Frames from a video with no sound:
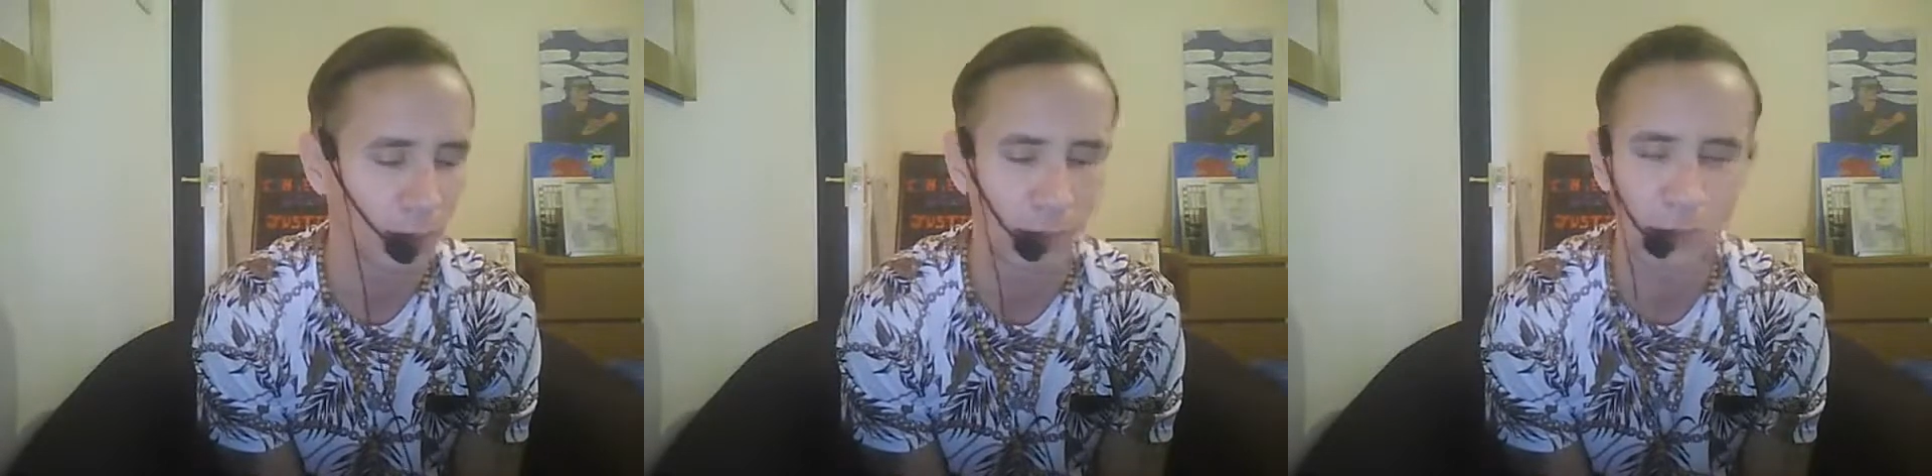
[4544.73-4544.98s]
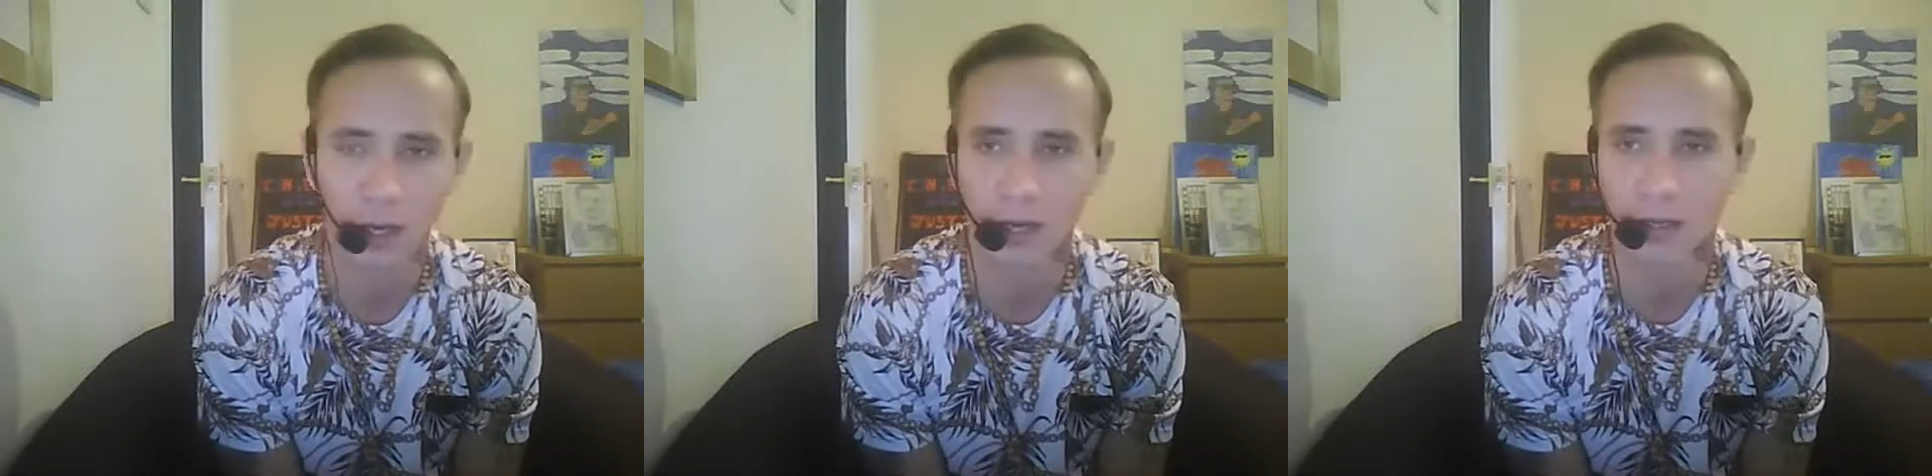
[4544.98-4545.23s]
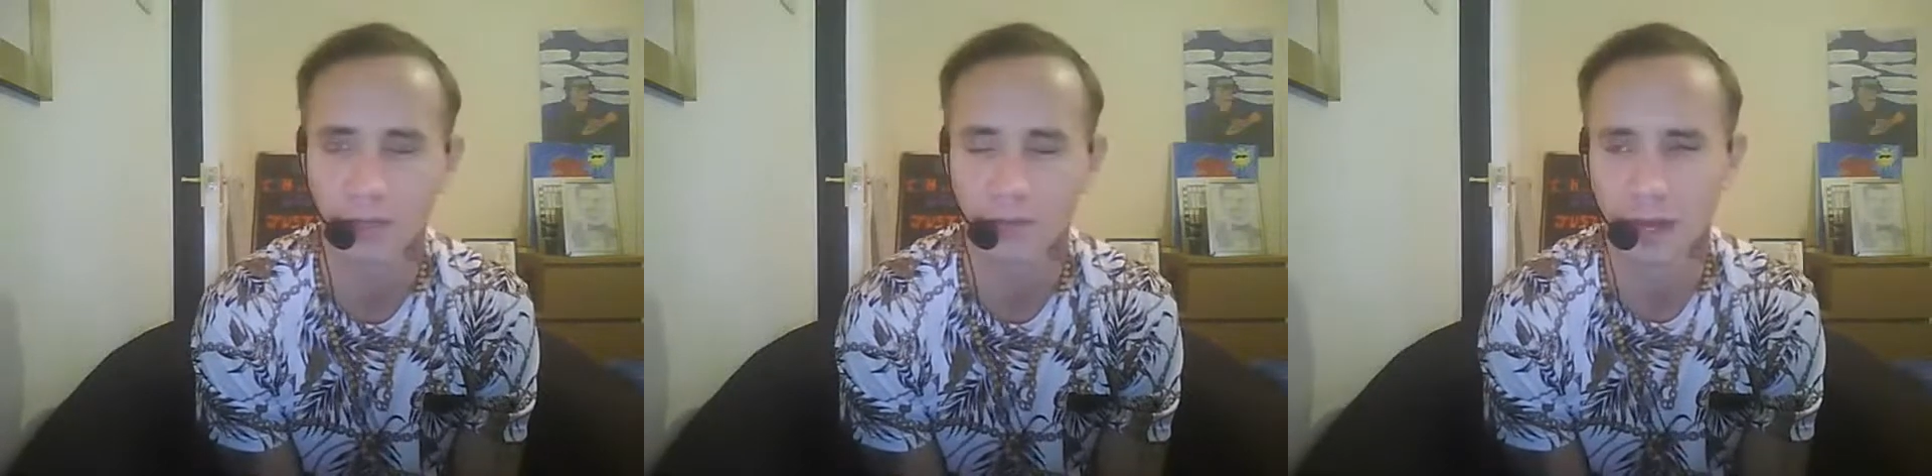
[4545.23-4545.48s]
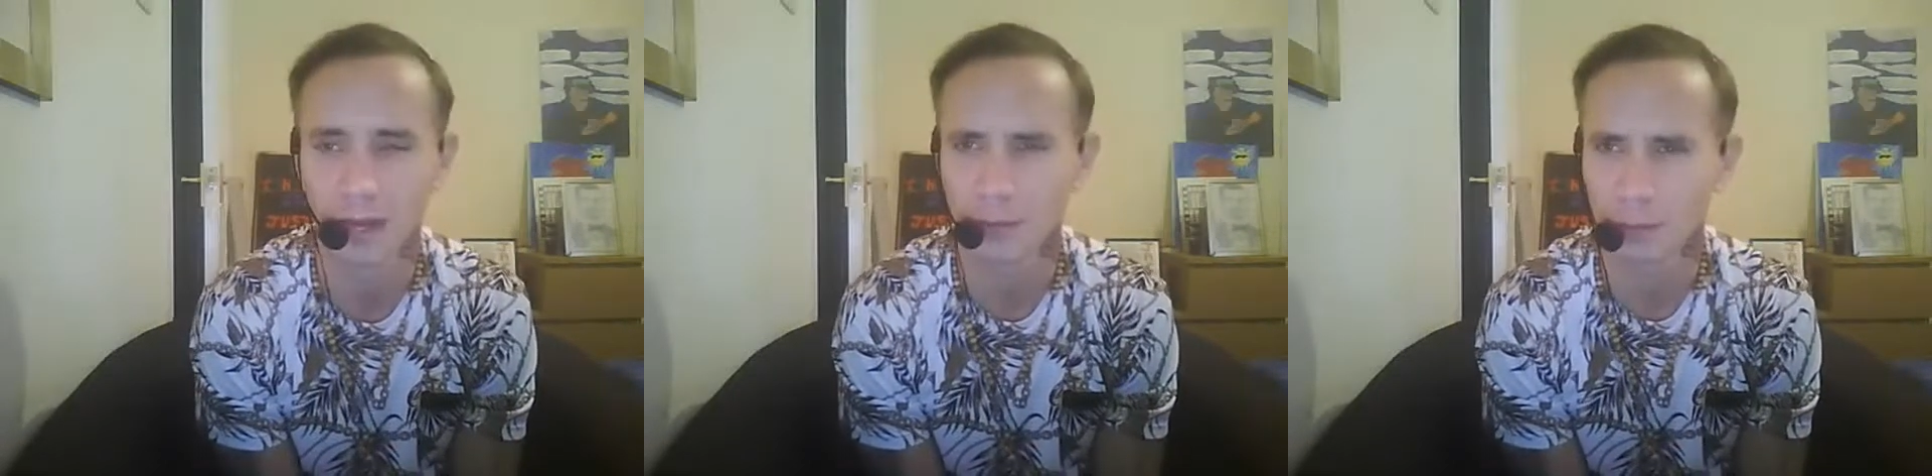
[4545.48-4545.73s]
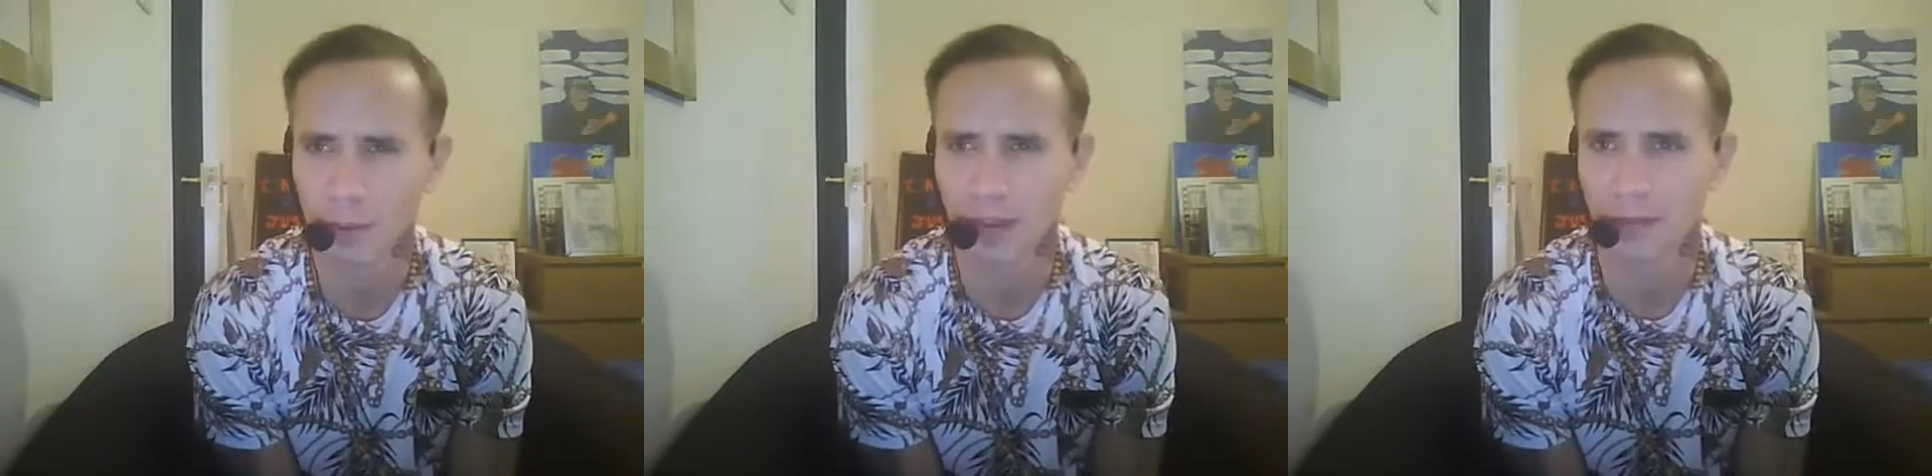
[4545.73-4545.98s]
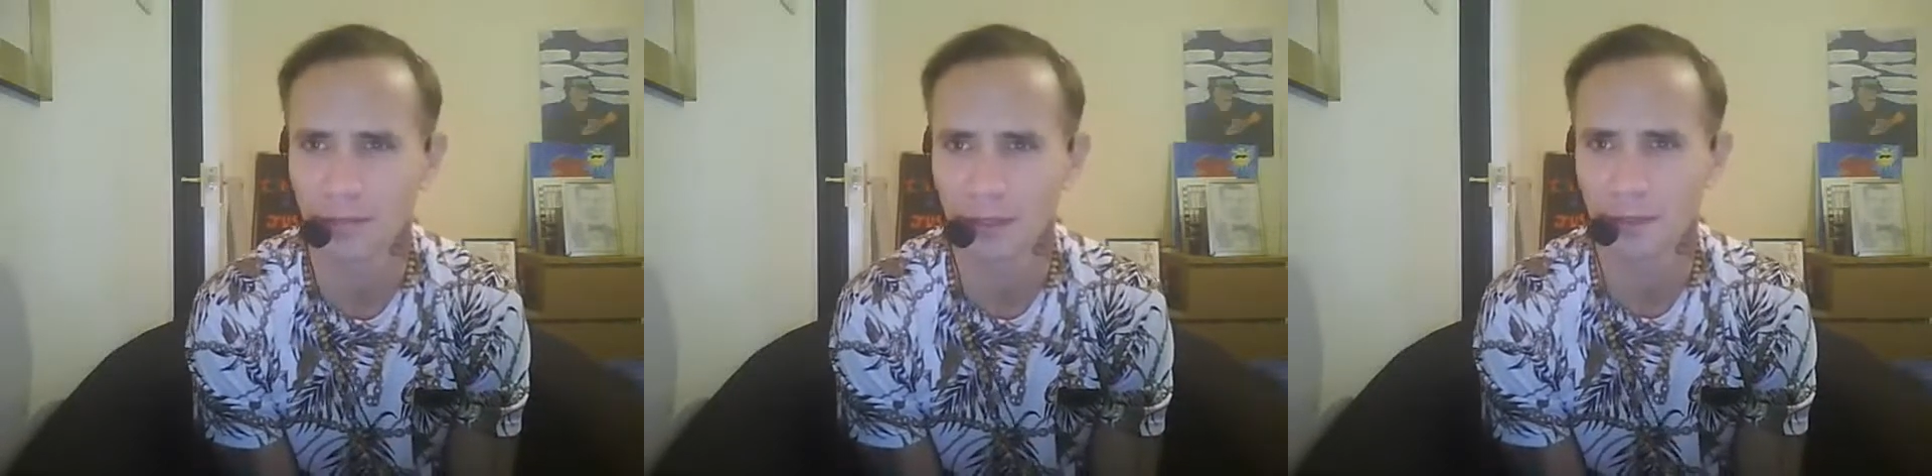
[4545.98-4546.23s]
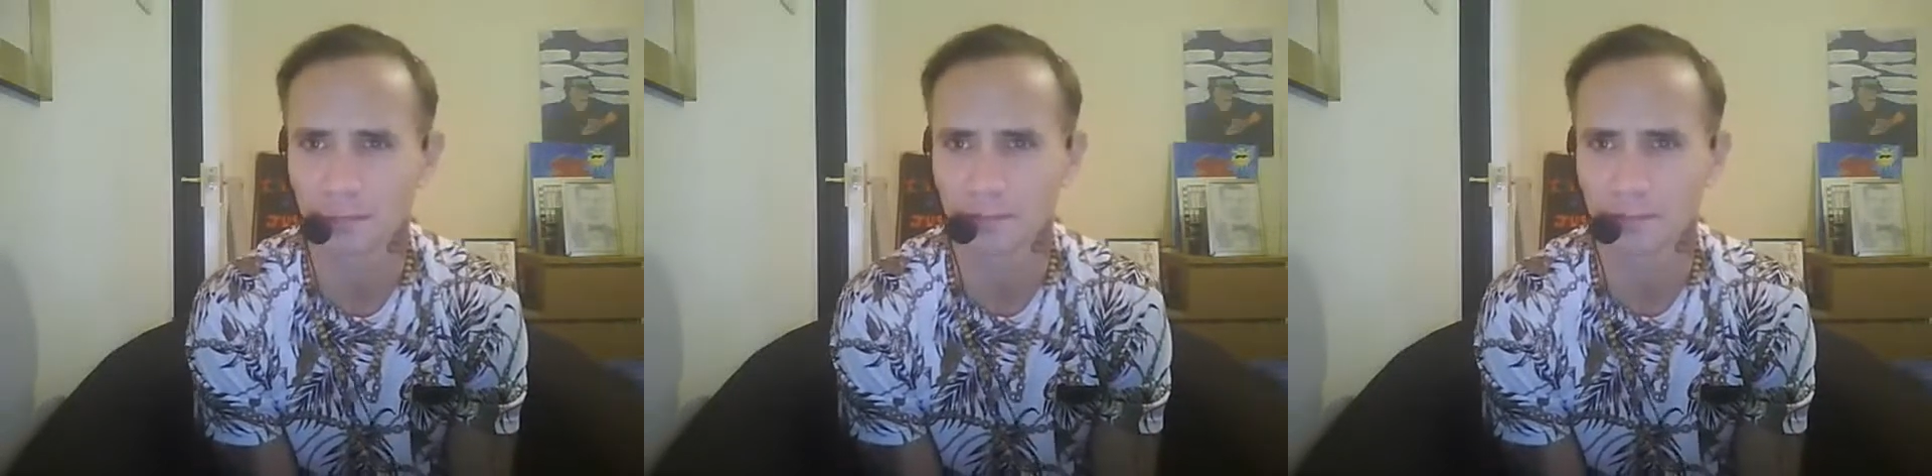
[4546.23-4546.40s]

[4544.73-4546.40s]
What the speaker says: water as vape is bad for you.